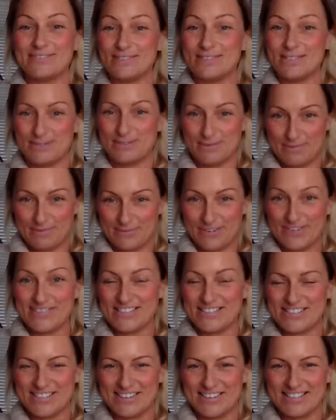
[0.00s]
right, which would be
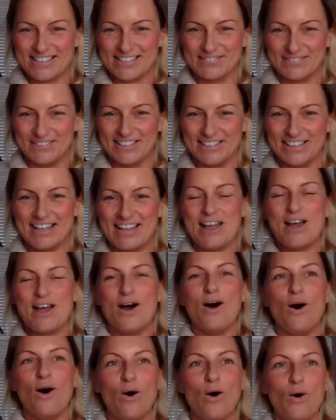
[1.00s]
very stressful,
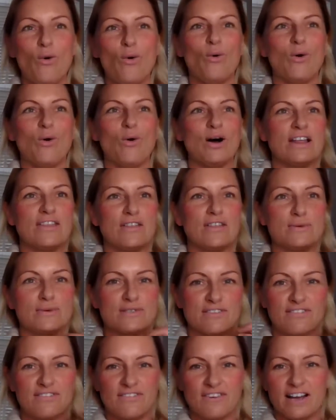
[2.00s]
or
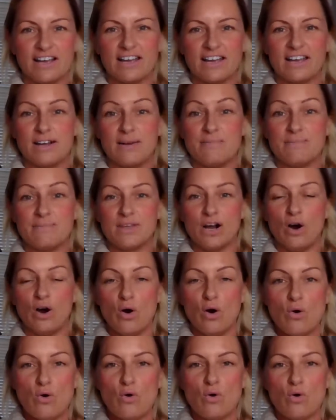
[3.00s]
there was a fire,
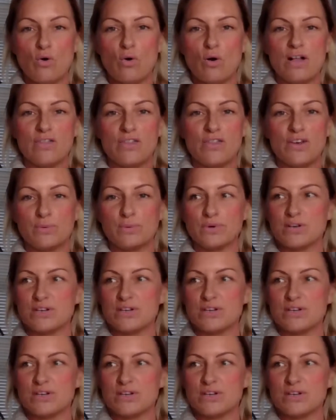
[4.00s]
or there